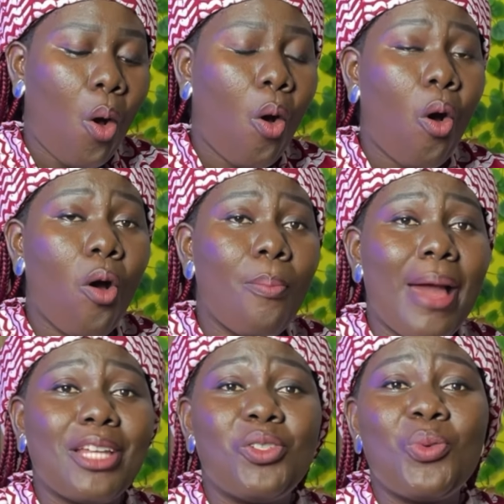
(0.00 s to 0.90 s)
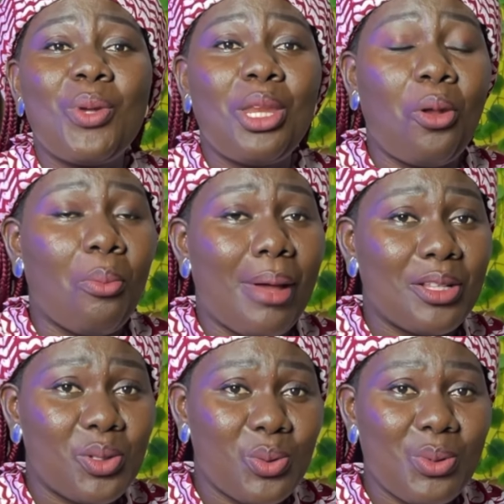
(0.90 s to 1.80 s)
or by doing number
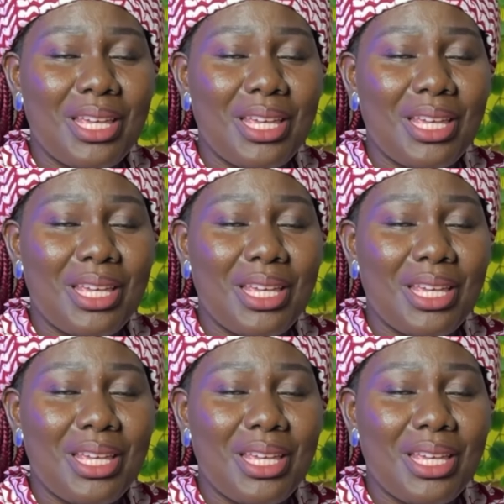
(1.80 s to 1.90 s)
2